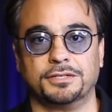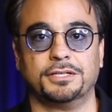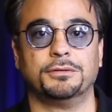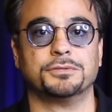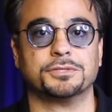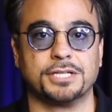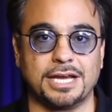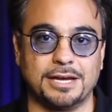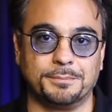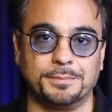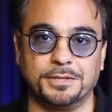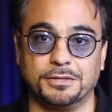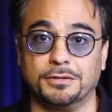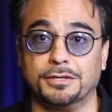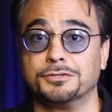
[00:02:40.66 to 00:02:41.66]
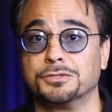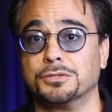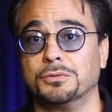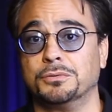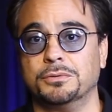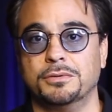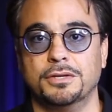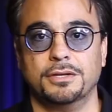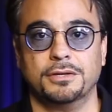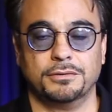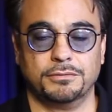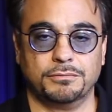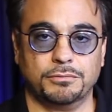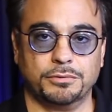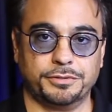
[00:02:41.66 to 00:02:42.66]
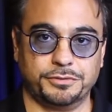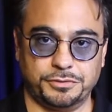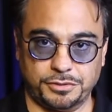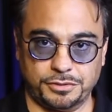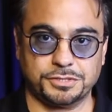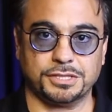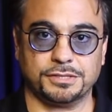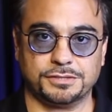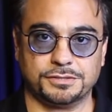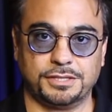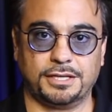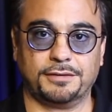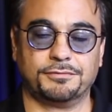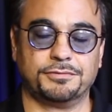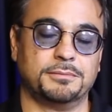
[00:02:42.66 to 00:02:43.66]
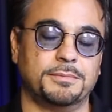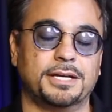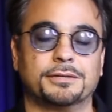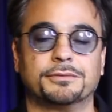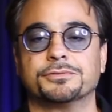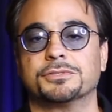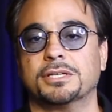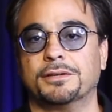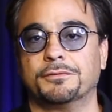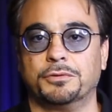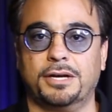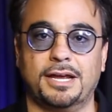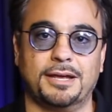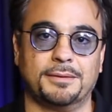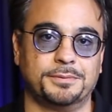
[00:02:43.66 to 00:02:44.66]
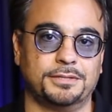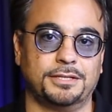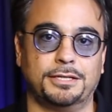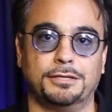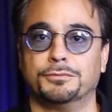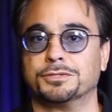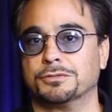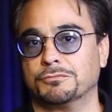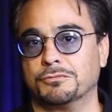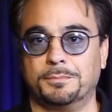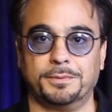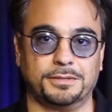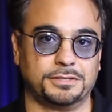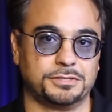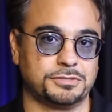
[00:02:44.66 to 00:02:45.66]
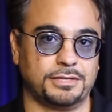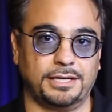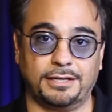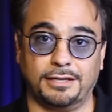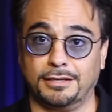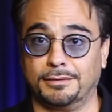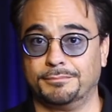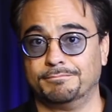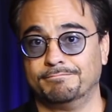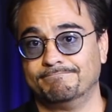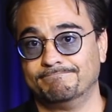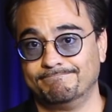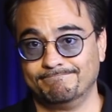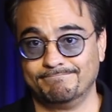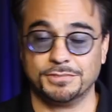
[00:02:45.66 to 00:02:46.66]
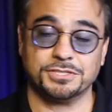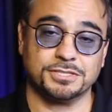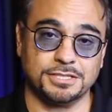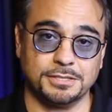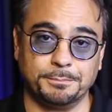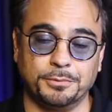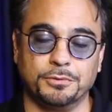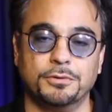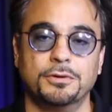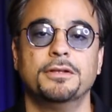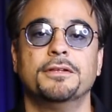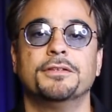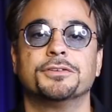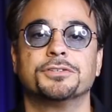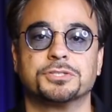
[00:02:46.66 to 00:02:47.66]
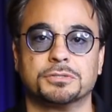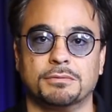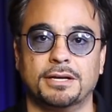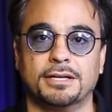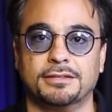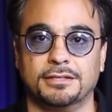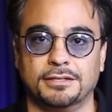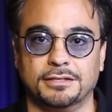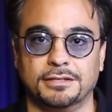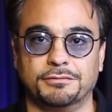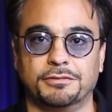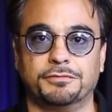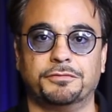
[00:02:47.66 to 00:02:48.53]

and he was happier. And so were the nursing staff and the medical staff were happy that he wasn't ripping the trach out. Simple strengthening of a